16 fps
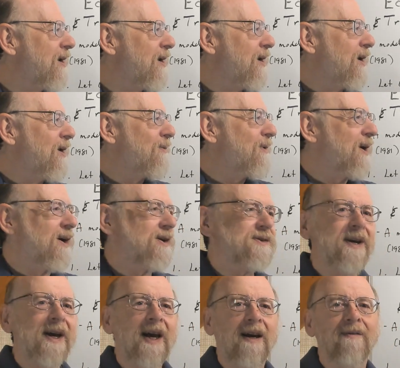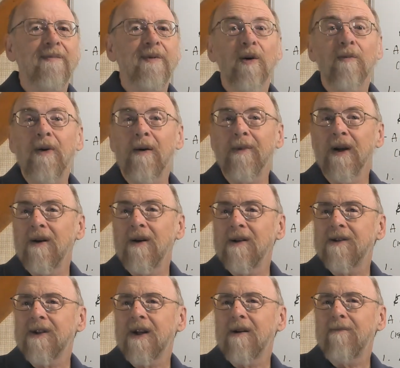We also have pure public goods
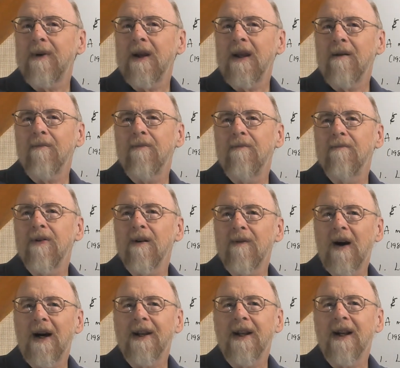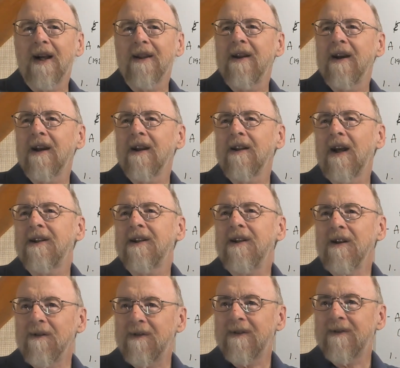that are being provided. I think in
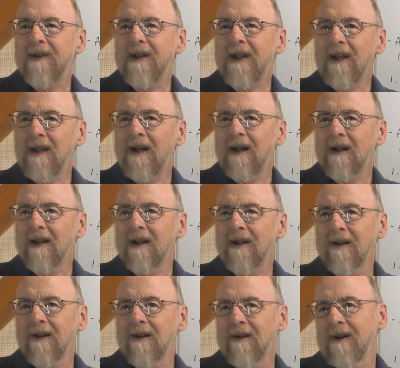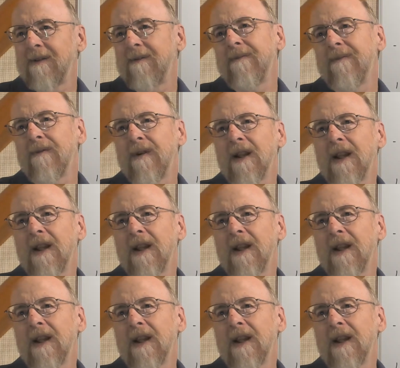1950, or really